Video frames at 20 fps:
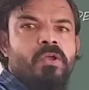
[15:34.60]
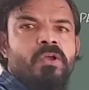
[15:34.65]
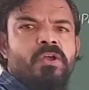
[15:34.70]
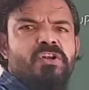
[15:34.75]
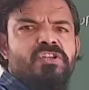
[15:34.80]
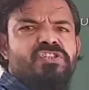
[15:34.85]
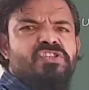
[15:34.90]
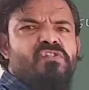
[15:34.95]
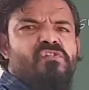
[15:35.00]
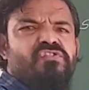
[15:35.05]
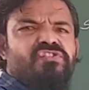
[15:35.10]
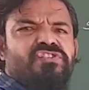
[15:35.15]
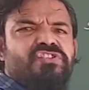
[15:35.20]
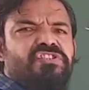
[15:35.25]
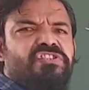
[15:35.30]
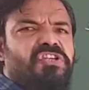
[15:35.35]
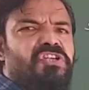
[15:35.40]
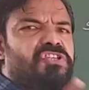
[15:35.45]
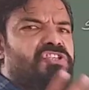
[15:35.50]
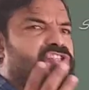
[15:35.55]
so
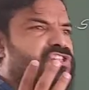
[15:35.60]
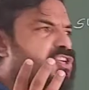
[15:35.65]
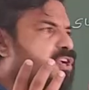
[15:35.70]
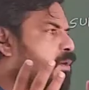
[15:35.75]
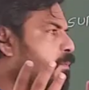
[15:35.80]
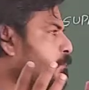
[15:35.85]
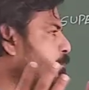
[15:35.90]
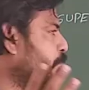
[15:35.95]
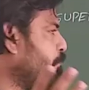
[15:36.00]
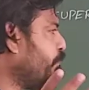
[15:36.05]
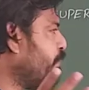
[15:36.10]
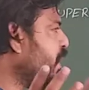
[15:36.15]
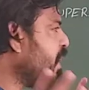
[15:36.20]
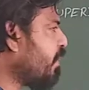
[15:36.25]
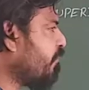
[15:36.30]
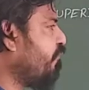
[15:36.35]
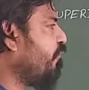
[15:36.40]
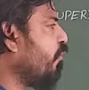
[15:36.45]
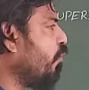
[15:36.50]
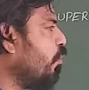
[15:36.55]
such a
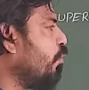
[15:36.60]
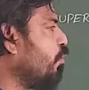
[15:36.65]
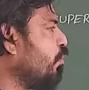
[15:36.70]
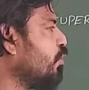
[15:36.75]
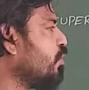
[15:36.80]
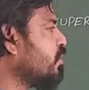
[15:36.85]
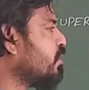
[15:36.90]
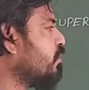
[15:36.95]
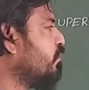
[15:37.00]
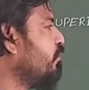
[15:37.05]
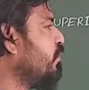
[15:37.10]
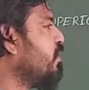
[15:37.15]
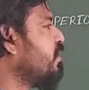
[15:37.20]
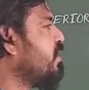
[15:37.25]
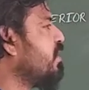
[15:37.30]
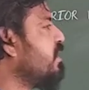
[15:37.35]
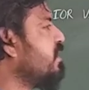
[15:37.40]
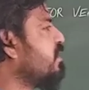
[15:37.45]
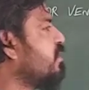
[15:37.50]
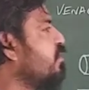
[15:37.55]
big force which
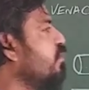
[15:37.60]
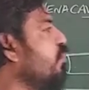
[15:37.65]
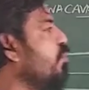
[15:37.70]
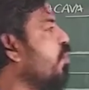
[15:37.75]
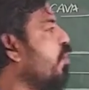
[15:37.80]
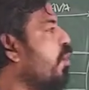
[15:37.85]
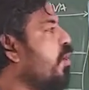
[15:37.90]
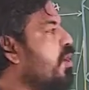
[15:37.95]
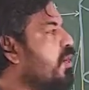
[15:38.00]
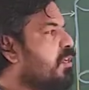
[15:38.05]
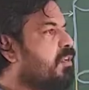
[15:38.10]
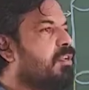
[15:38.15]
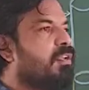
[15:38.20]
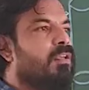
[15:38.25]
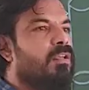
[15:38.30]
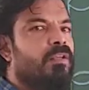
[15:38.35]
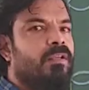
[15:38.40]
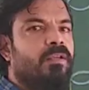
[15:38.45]
is not